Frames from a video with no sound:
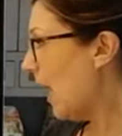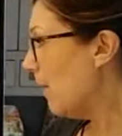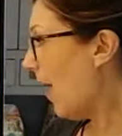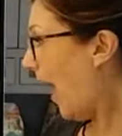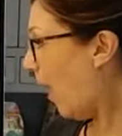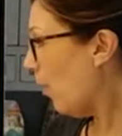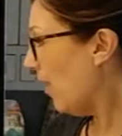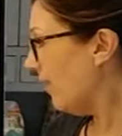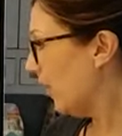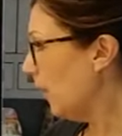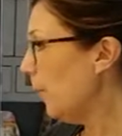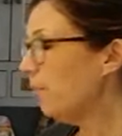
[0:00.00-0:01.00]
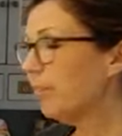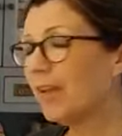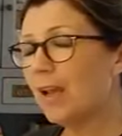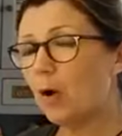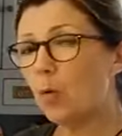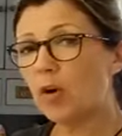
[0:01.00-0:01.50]
However,
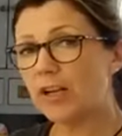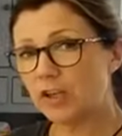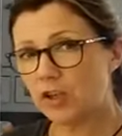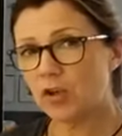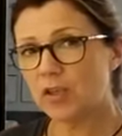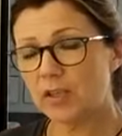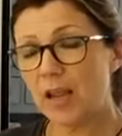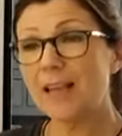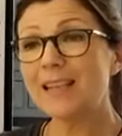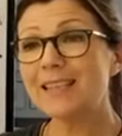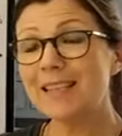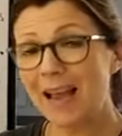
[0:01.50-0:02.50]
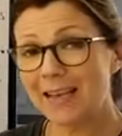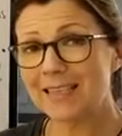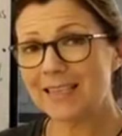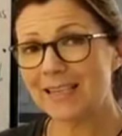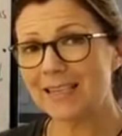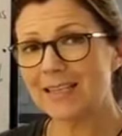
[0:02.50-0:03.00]
what it does tend
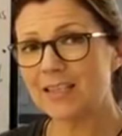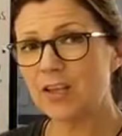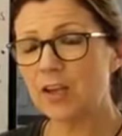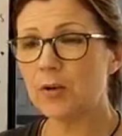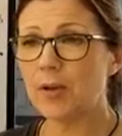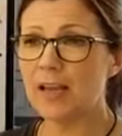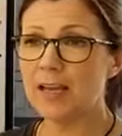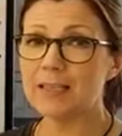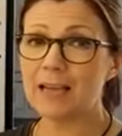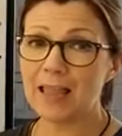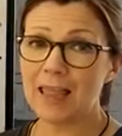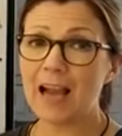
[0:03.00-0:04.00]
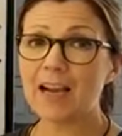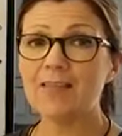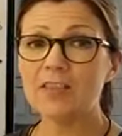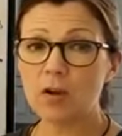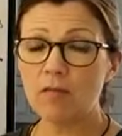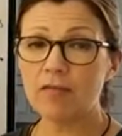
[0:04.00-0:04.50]
to lead to is a lack of
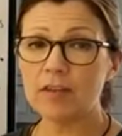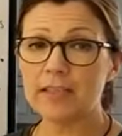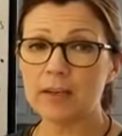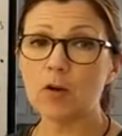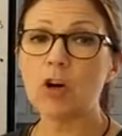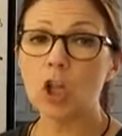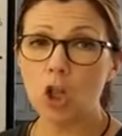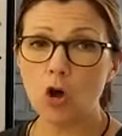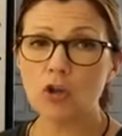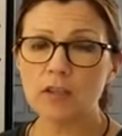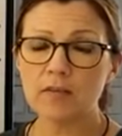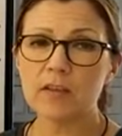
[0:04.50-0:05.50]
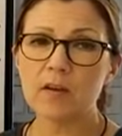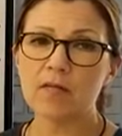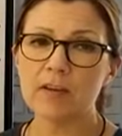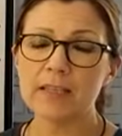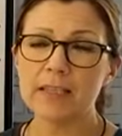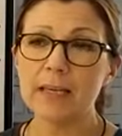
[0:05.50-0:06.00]
sovereignty or a loss of
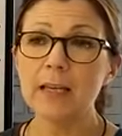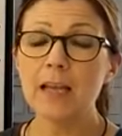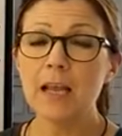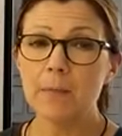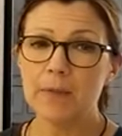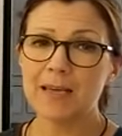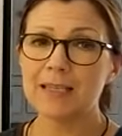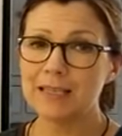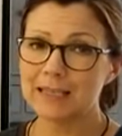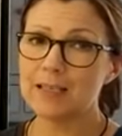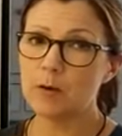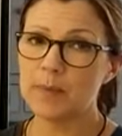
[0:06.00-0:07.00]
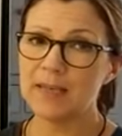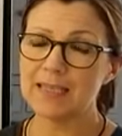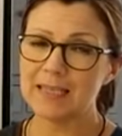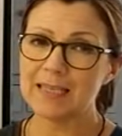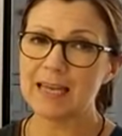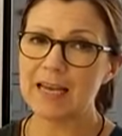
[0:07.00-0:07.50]
sovereignty because it's still being
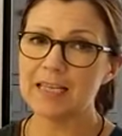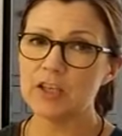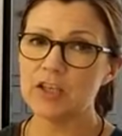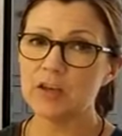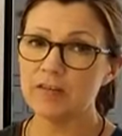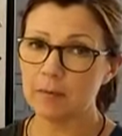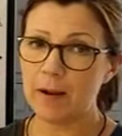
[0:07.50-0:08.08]
dictated to from